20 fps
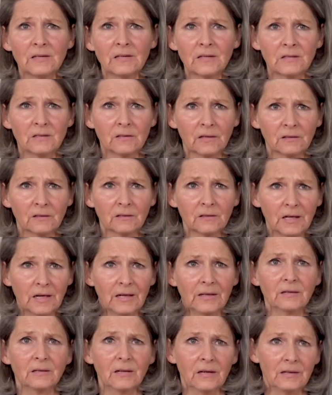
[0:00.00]
is
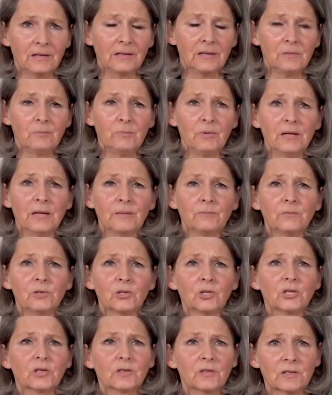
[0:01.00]
there, then an
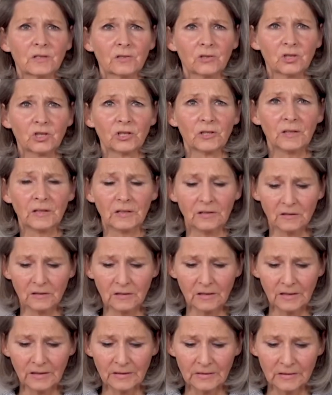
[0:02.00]
epileptic
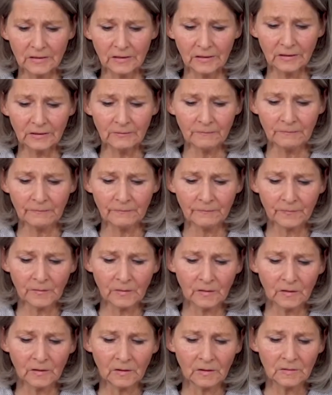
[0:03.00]
event can be there.
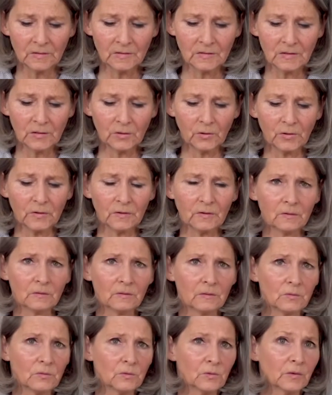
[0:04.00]

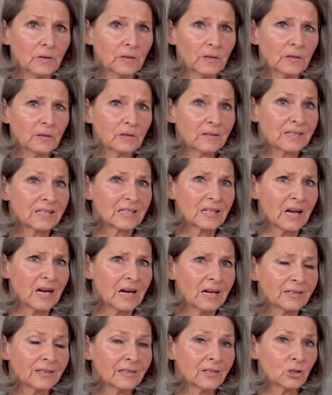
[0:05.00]
They can be caused
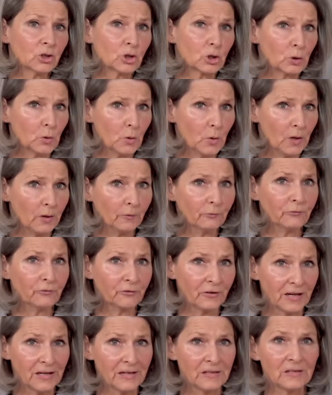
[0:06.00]
by dental
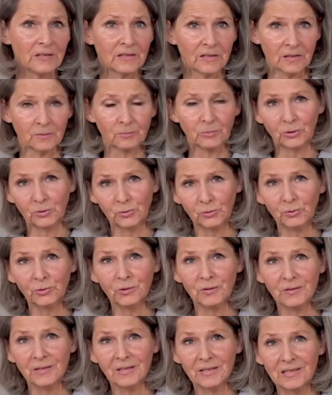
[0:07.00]
interference fields, or they
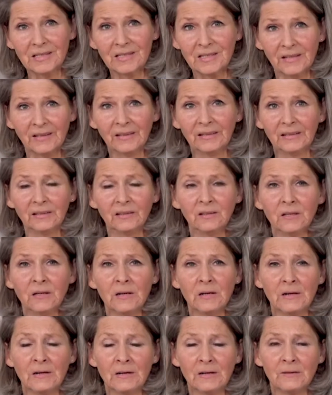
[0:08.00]
can also be
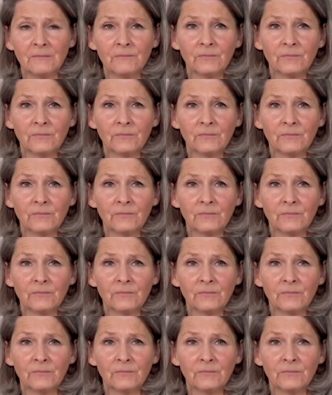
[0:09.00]
caused